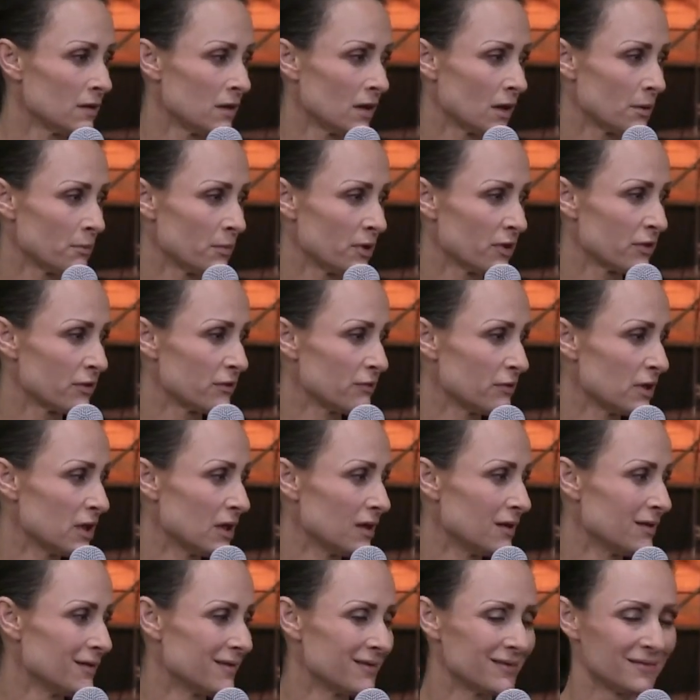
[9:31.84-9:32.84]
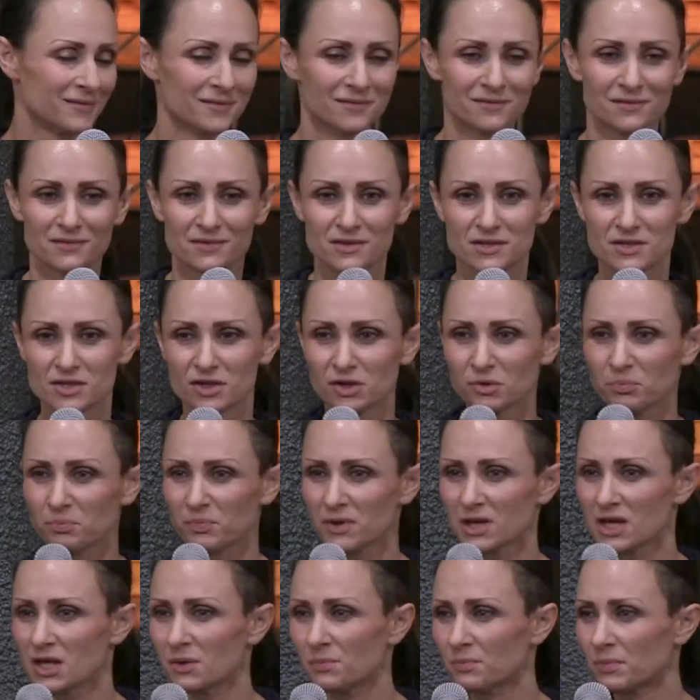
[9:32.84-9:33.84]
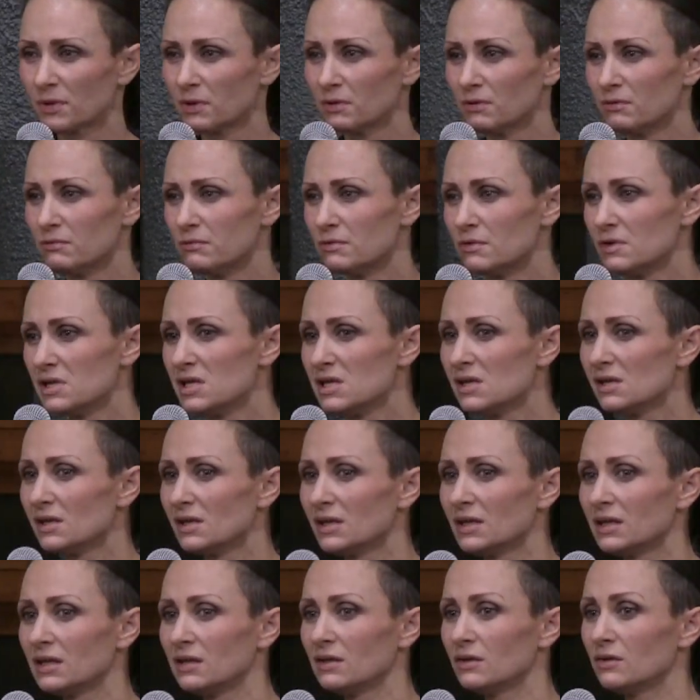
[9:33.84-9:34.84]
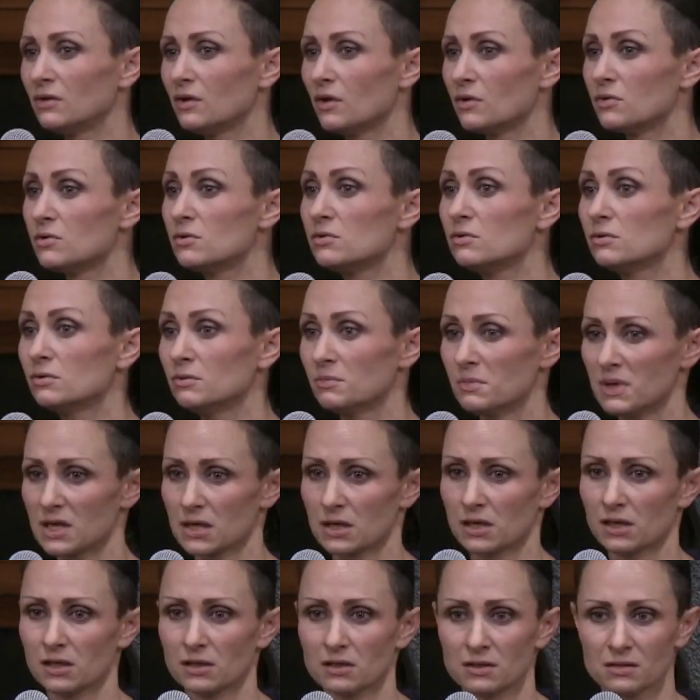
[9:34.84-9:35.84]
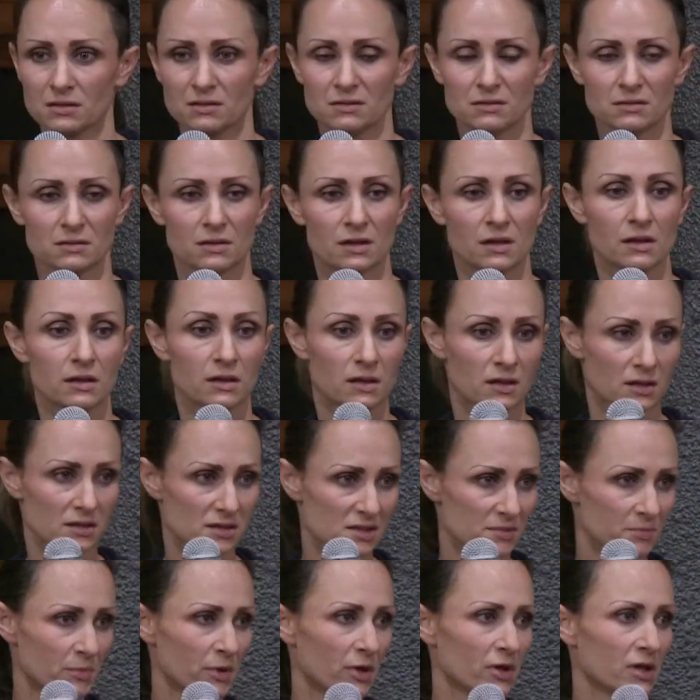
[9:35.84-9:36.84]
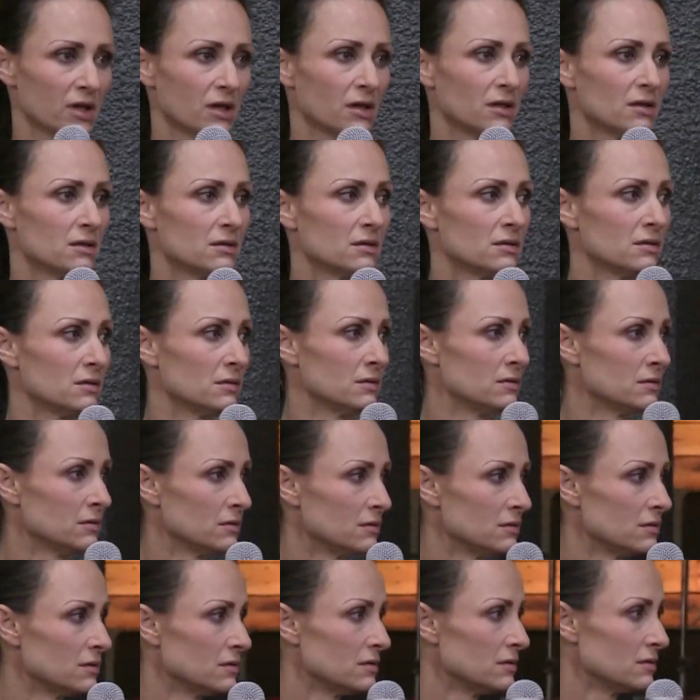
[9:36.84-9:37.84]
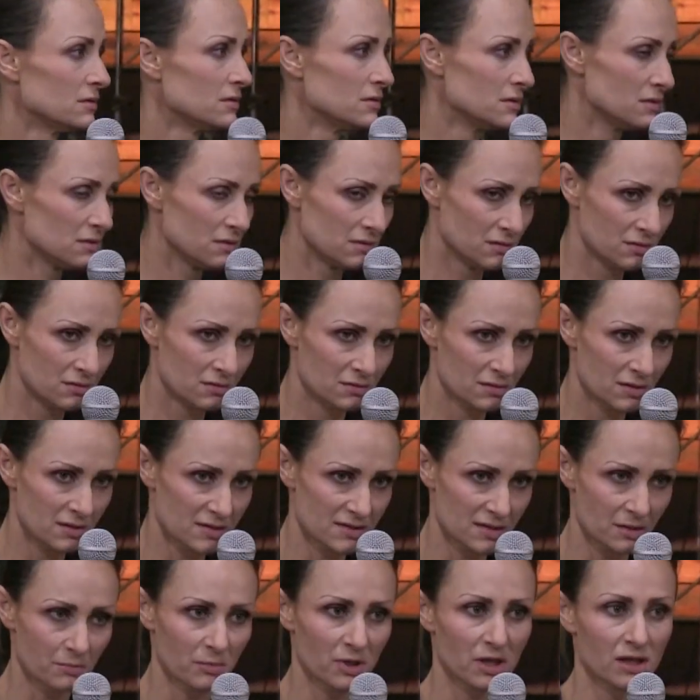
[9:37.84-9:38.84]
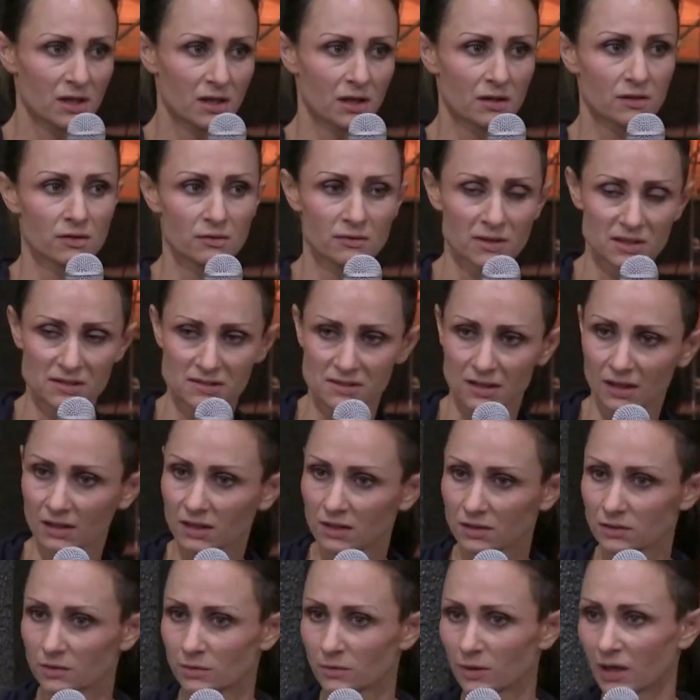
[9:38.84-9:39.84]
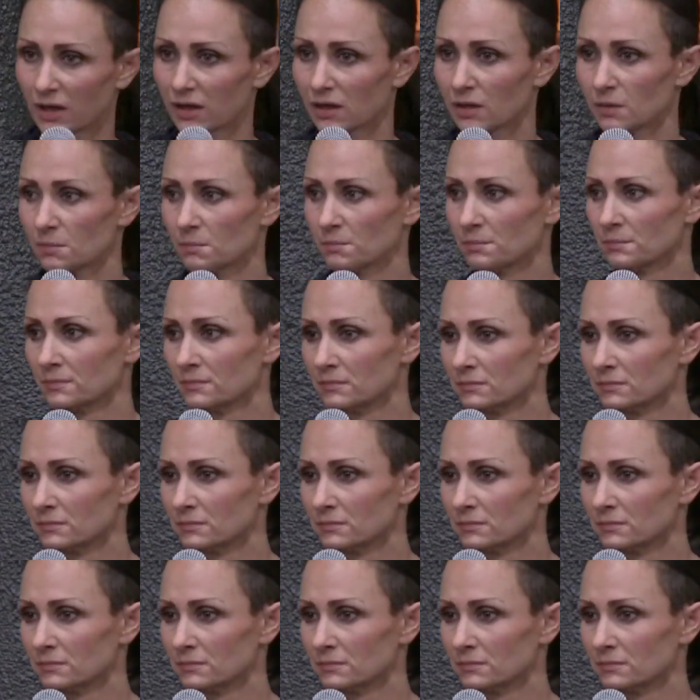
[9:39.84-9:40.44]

Number three, do people really know me in this body? Does somebody here know exactly who I am?